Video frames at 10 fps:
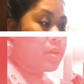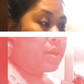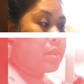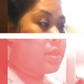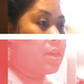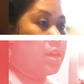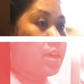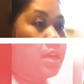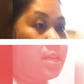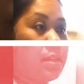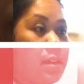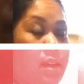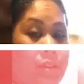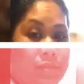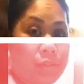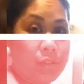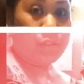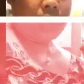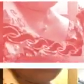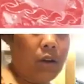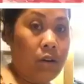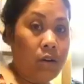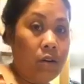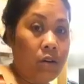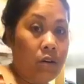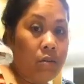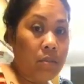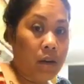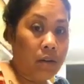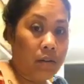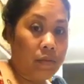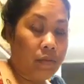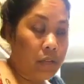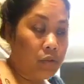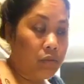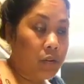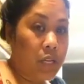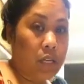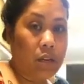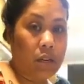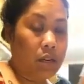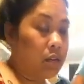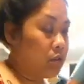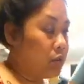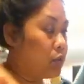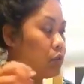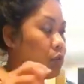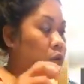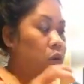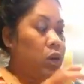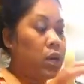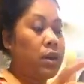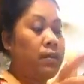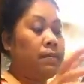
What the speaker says: And then after the whole milk, fresh one, you're gonna use your